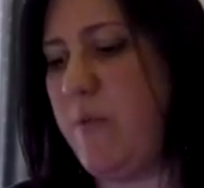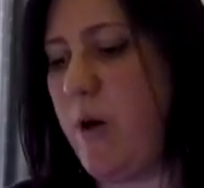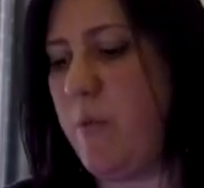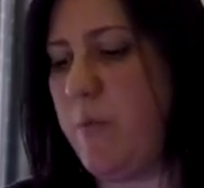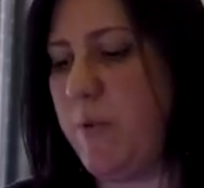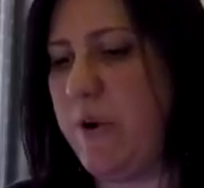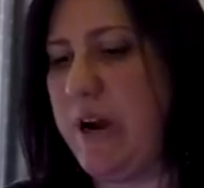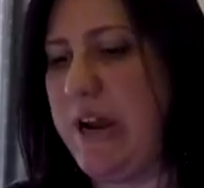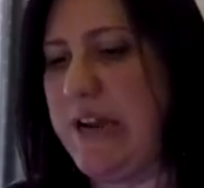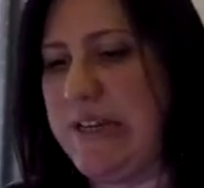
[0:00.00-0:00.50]

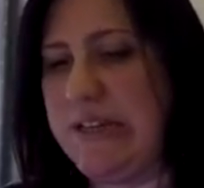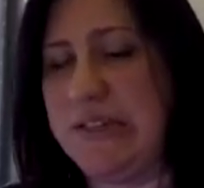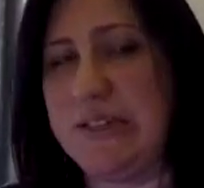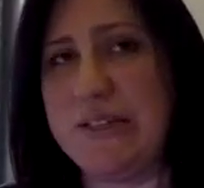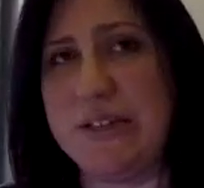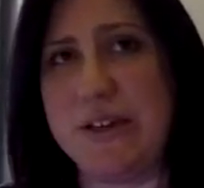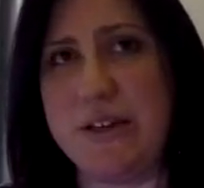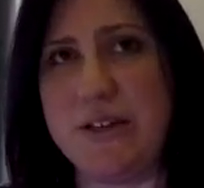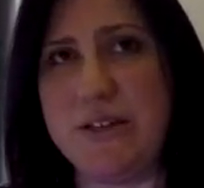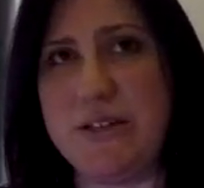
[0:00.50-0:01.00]
upgrading
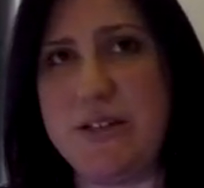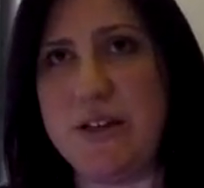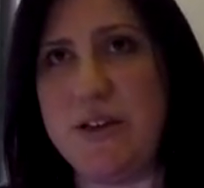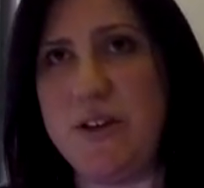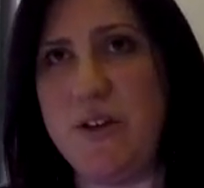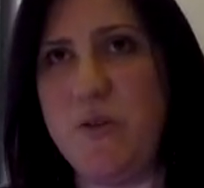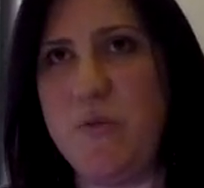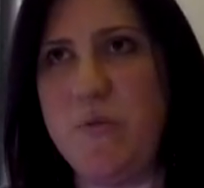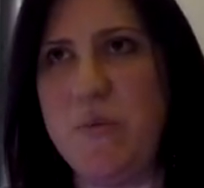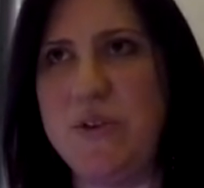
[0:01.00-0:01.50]
to
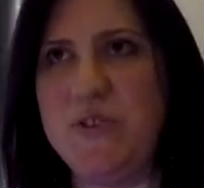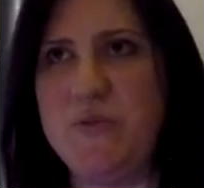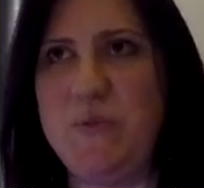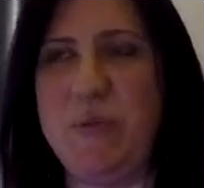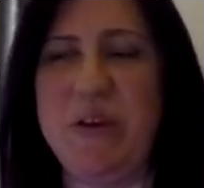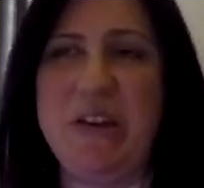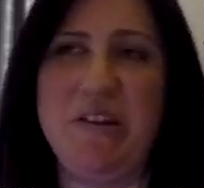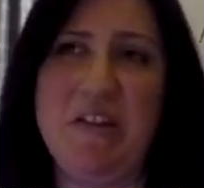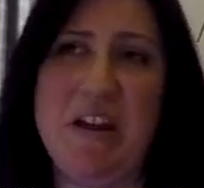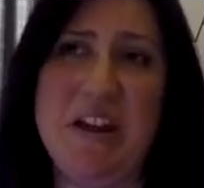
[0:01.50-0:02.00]
Continuum has
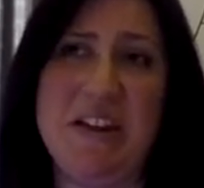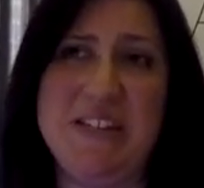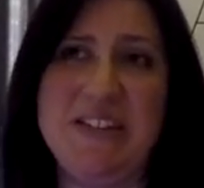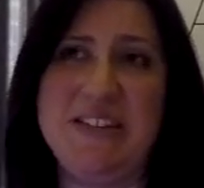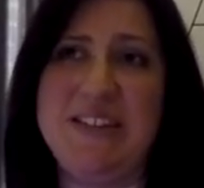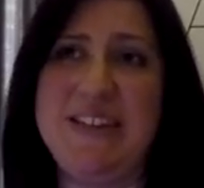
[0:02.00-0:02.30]
been night